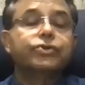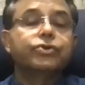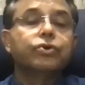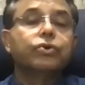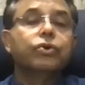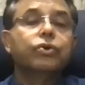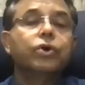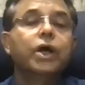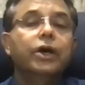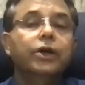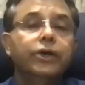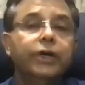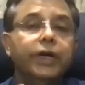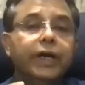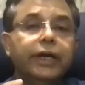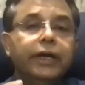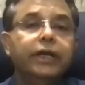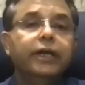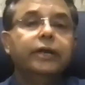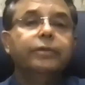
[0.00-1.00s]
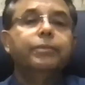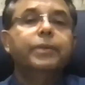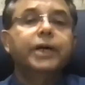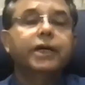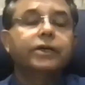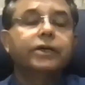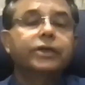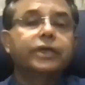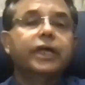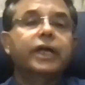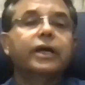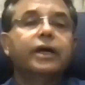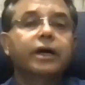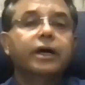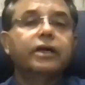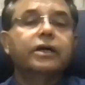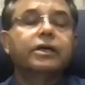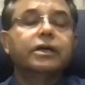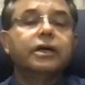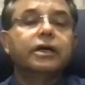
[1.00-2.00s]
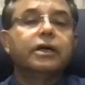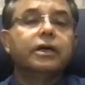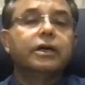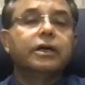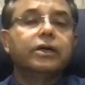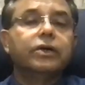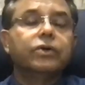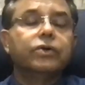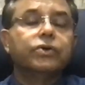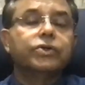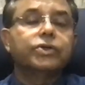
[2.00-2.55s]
So treat deeper, thicker,